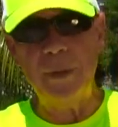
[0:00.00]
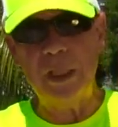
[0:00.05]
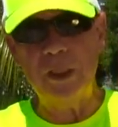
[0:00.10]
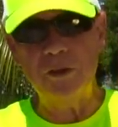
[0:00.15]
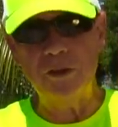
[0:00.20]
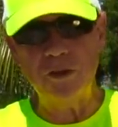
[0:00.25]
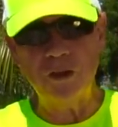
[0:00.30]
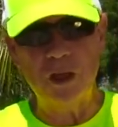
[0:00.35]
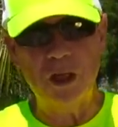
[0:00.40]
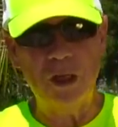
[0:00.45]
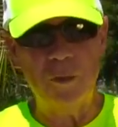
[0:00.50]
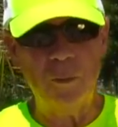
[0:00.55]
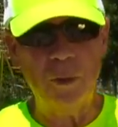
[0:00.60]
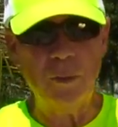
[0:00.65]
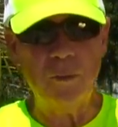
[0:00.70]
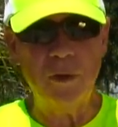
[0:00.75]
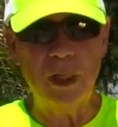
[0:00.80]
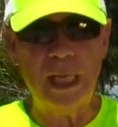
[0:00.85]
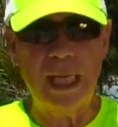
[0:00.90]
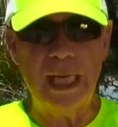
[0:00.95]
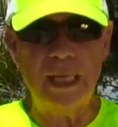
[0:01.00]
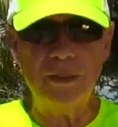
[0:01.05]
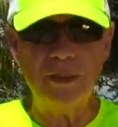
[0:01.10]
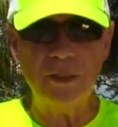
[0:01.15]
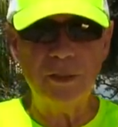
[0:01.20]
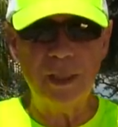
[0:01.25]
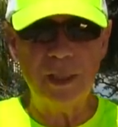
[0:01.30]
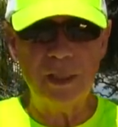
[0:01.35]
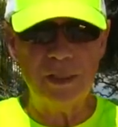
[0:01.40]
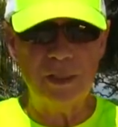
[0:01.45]
meters on it. We went out
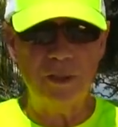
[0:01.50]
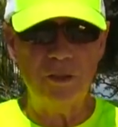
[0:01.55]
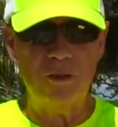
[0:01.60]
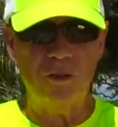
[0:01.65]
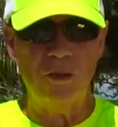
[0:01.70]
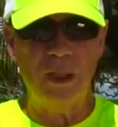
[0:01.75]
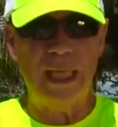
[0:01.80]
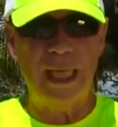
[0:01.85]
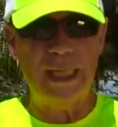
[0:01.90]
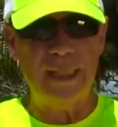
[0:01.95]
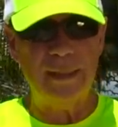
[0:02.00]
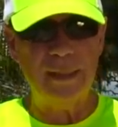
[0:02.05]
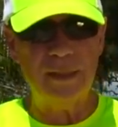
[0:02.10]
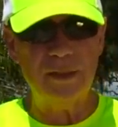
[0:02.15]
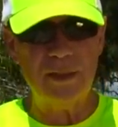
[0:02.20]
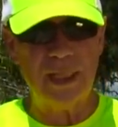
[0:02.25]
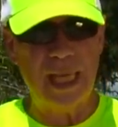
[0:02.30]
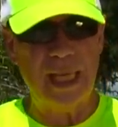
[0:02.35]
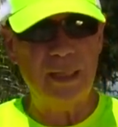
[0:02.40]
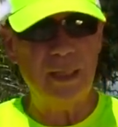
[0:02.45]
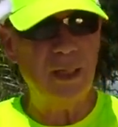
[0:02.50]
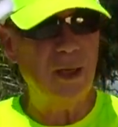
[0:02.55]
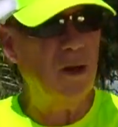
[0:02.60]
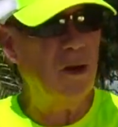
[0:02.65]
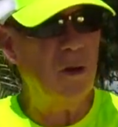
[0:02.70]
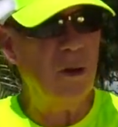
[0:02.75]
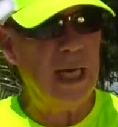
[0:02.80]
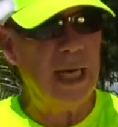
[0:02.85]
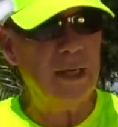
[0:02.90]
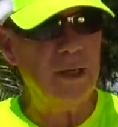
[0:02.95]
to this little lake that's out,
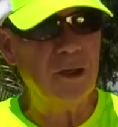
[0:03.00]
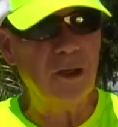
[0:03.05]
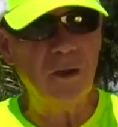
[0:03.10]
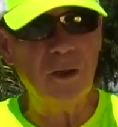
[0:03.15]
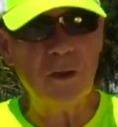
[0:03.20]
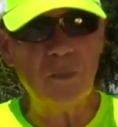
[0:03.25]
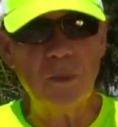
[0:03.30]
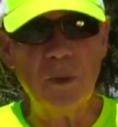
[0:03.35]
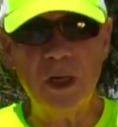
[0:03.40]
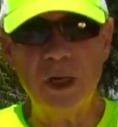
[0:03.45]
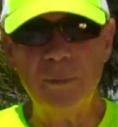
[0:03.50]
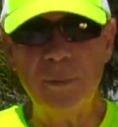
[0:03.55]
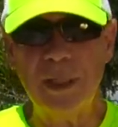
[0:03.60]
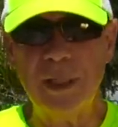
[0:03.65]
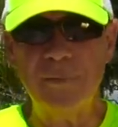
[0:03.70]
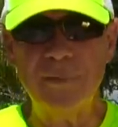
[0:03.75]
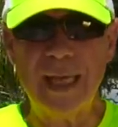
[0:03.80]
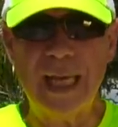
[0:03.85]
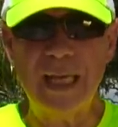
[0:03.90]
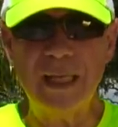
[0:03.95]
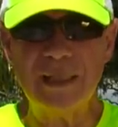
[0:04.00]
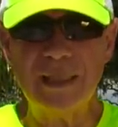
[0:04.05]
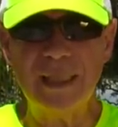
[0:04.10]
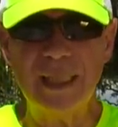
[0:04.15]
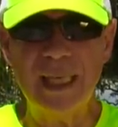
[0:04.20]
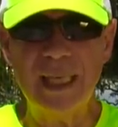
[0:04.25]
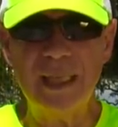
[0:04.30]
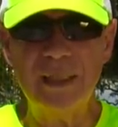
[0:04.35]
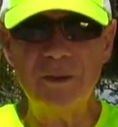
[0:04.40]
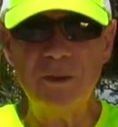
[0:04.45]
oh, I don't know, it's probably
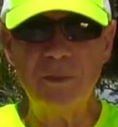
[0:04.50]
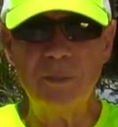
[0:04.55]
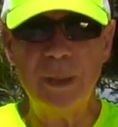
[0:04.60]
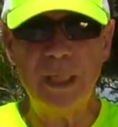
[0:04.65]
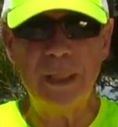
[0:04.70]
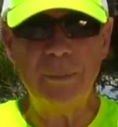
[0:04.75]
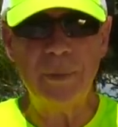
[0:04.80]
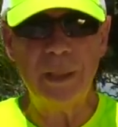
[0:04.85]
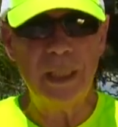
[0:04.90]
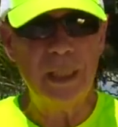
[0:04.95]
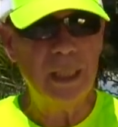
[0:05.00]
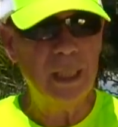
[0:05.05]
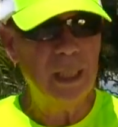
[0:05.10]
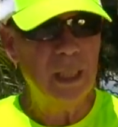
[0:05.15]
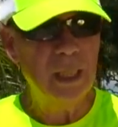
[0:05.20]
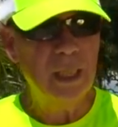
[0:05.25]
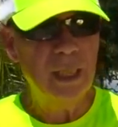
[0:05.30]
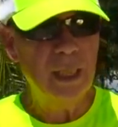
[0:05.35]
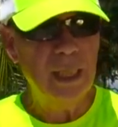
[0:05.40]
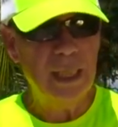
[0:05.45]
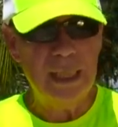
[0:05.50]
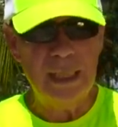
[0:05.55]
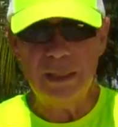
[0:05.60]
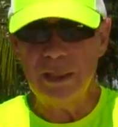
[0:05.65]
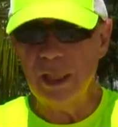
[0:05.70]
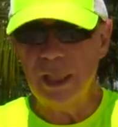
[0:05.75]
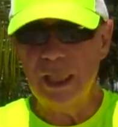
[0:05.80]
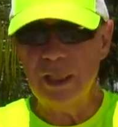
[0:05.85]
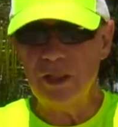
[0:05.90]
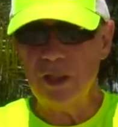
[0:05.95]
1,000 acres maybe.
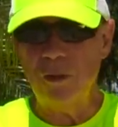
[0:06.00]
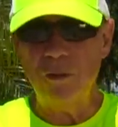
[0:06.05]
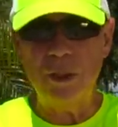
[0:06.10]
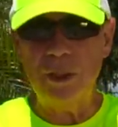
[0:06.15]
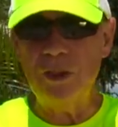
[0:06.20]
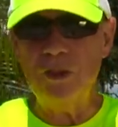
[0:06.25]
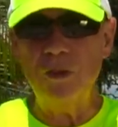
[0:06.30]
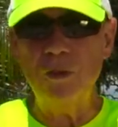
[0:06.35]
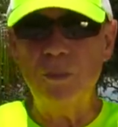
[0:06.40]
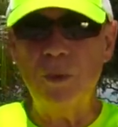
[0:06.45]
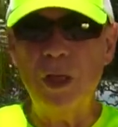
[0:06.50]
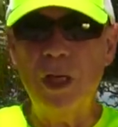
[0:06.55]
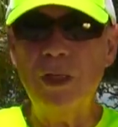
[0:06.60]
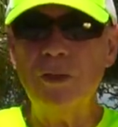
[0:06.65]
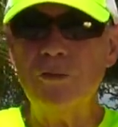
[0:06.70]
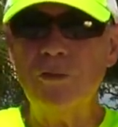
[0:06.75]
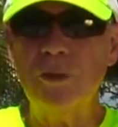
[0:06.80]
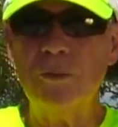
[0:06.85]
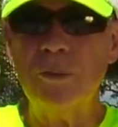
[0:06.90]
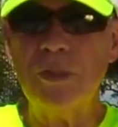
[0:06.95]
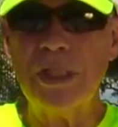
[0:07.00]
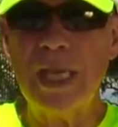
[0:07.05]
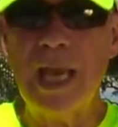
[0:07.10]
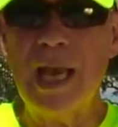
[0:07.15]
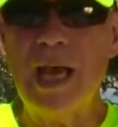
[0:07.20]
It's only 2 blocks from his